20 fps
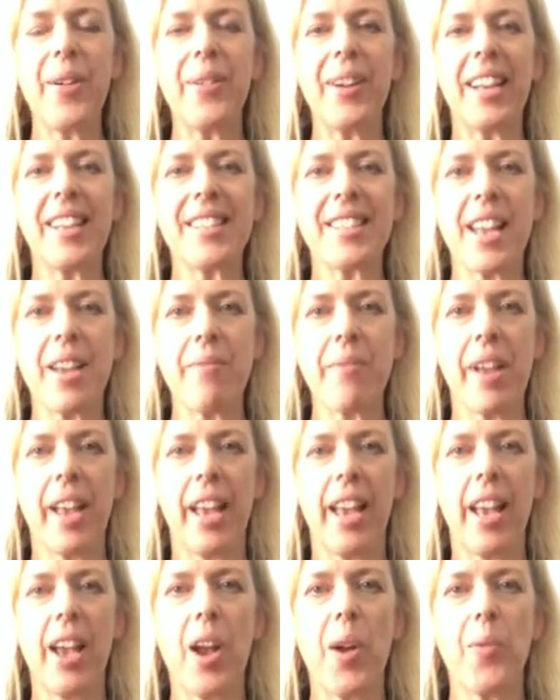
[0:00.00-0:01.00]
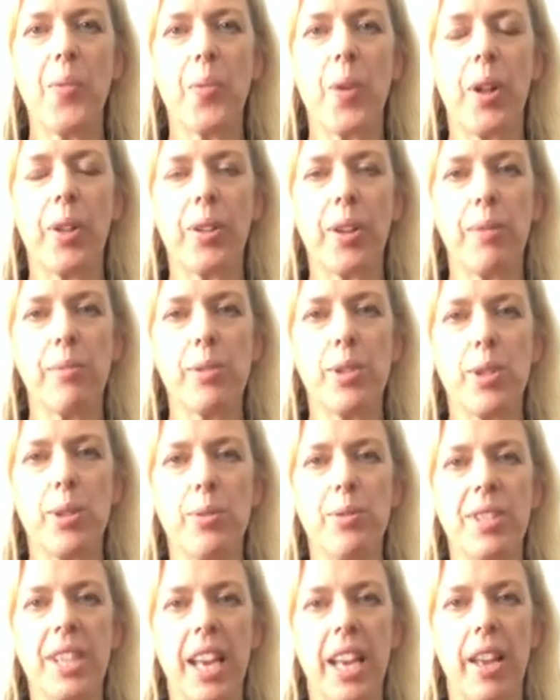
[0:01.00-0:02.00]
it's Emma here and welcome to
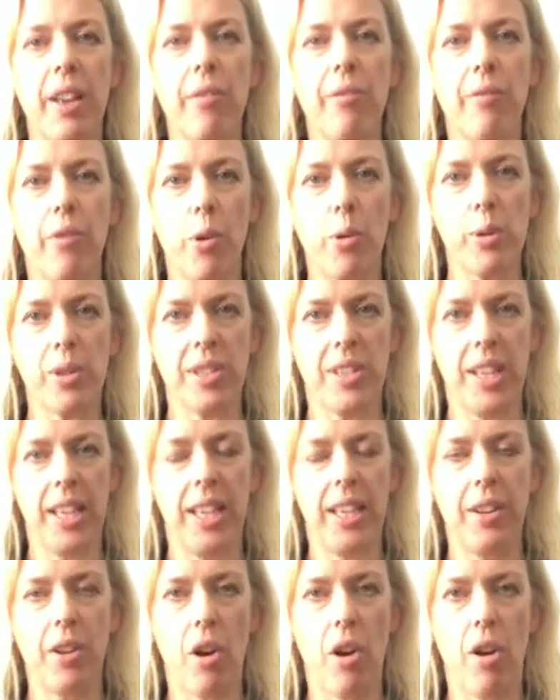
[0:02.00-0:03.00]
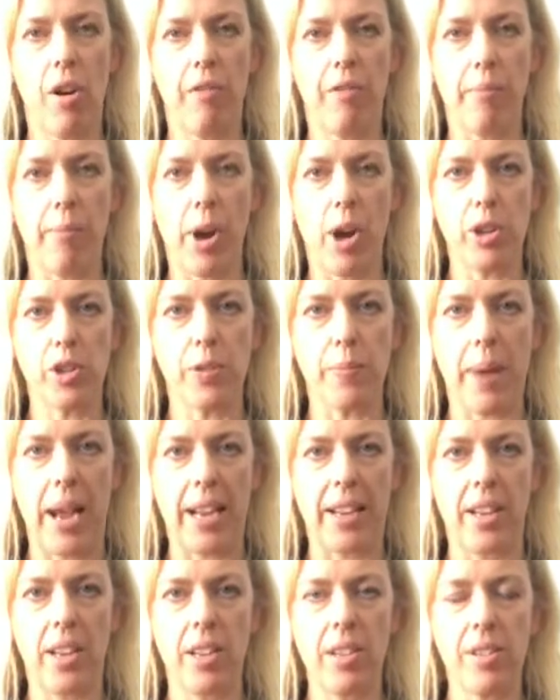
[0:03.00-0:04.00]
day 14 of March
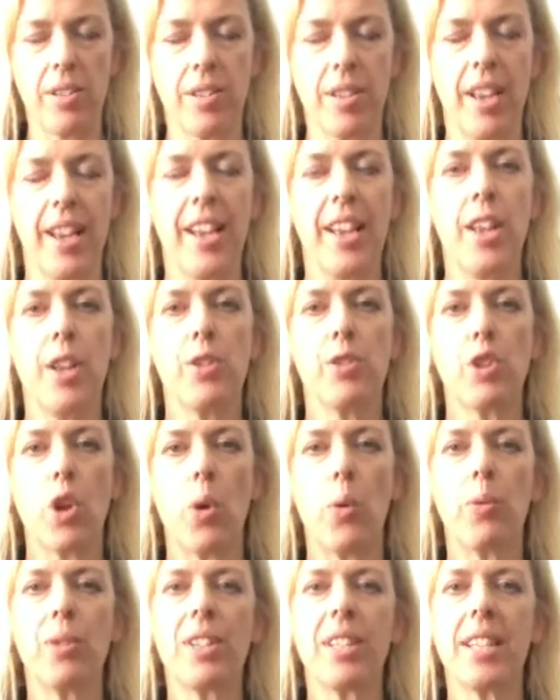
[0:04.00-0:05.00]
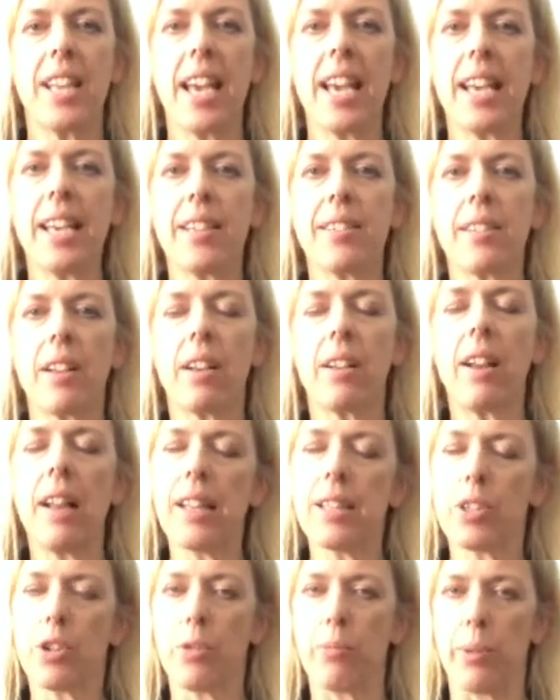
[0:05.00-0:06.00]
Madness. So today's
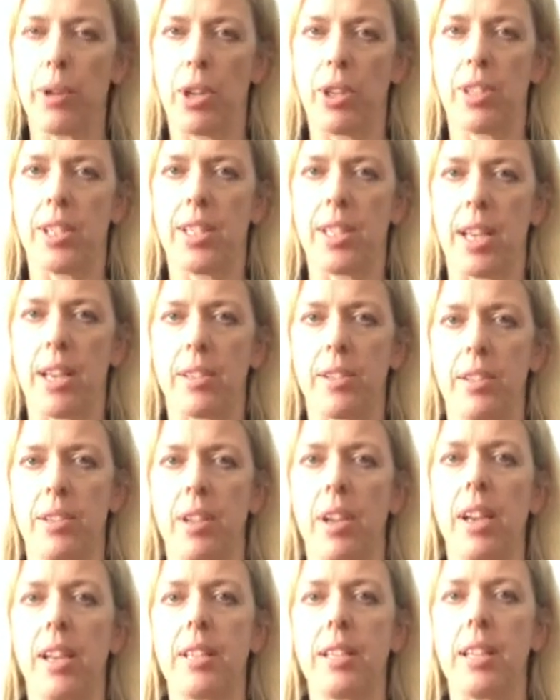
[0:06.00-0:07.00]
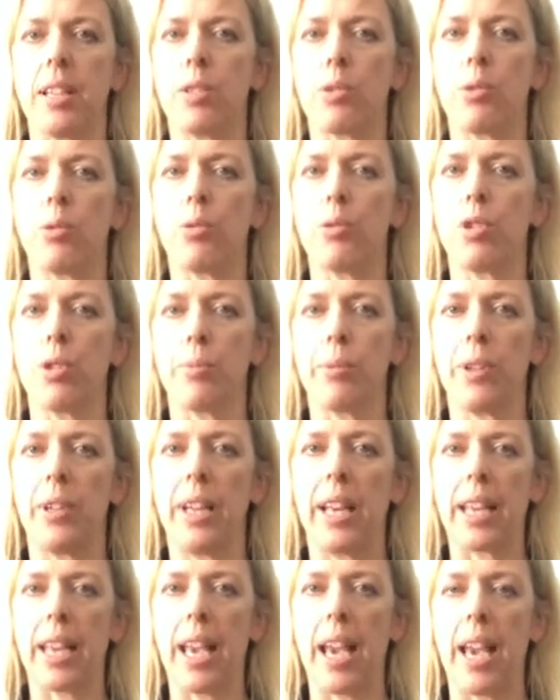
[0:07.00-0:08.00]
classical Pilates exercise is called double
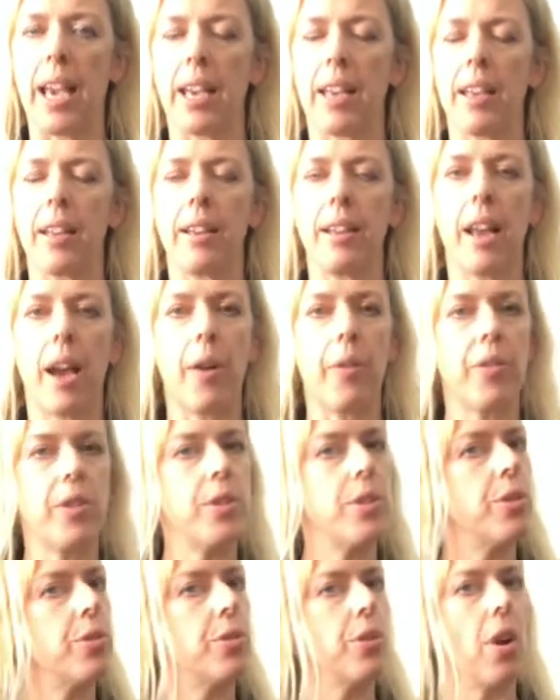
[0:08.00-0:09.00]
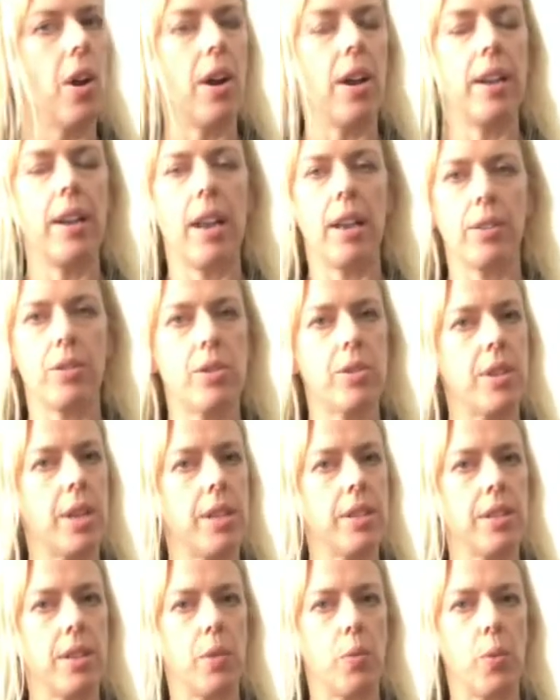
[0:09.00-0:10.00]
leg kick. Now this is not an
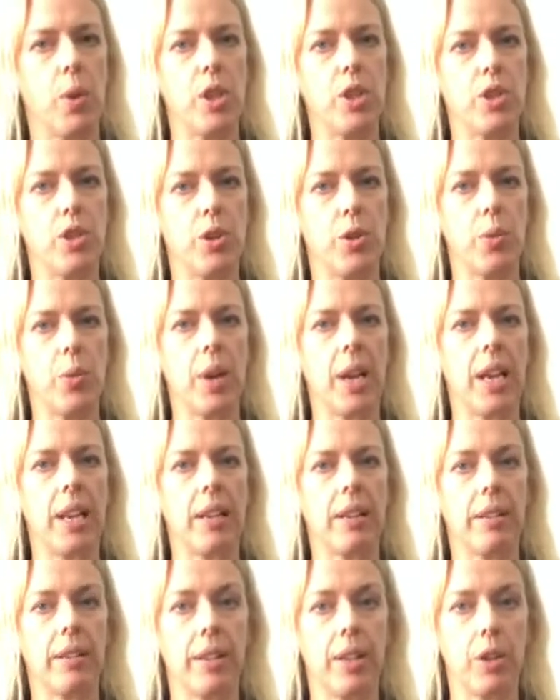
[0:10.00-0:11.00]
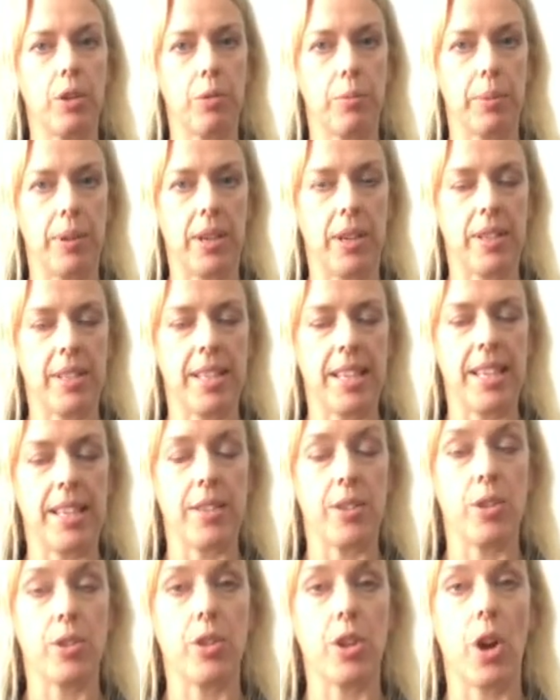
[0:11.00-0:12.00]
exercise that we do in clinical Pilates,
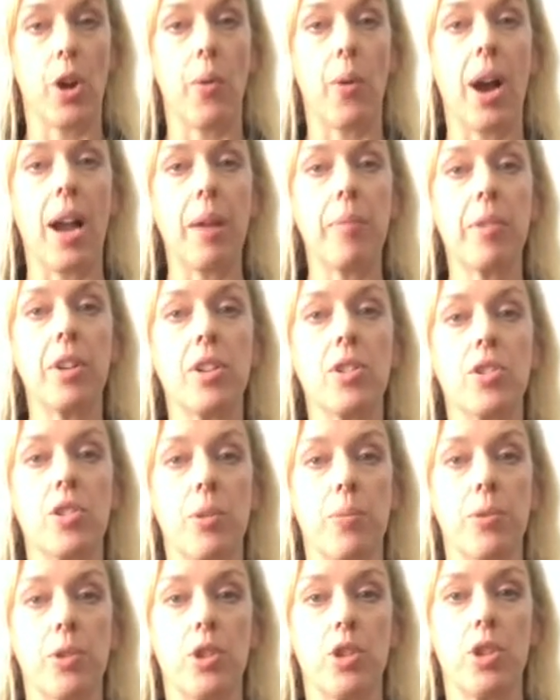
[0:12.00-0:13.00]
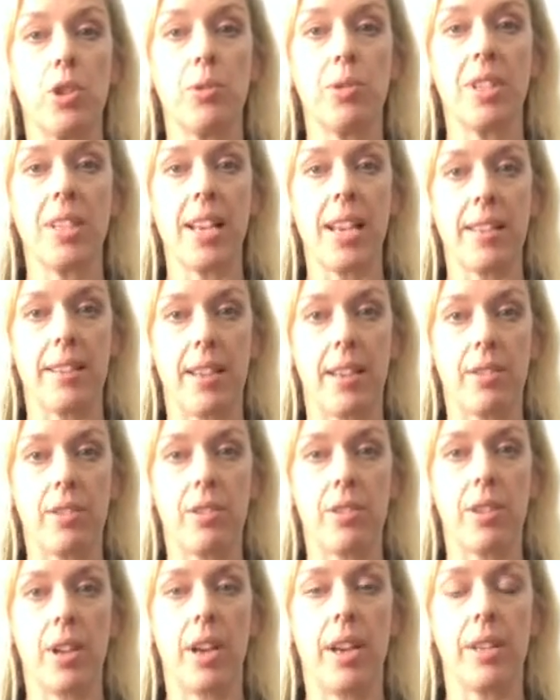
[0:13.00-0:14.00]
so I'm going to substitute today's
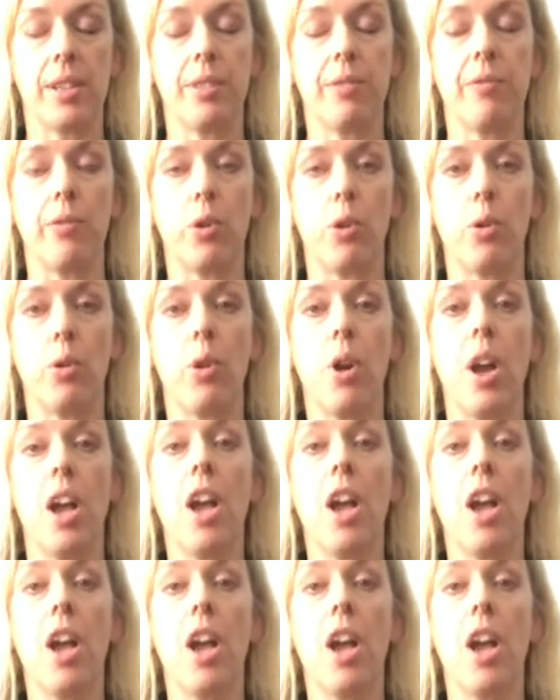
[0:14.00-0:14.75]
exercise for